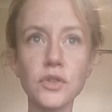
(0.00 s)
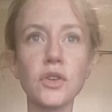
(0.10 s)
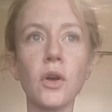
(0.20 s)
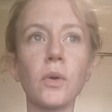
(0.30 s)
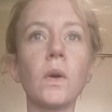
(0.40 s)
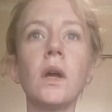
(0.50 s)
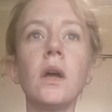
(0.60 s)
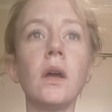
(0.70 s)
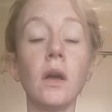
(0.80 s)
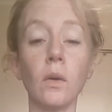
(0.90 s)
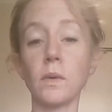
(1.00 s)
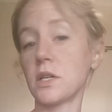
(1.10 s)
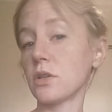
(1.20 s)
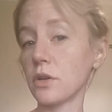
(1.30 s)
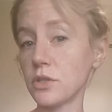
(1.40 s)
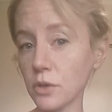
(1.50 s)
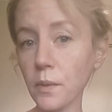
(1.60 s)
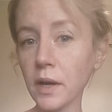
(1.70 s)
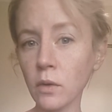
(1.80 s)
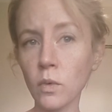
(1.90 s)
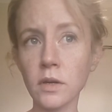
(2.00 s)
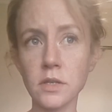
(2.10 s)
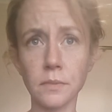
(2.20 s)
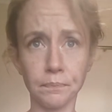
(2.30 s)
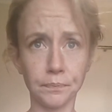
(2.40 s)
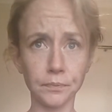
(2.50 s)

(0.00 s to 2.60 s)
So what I started doing was,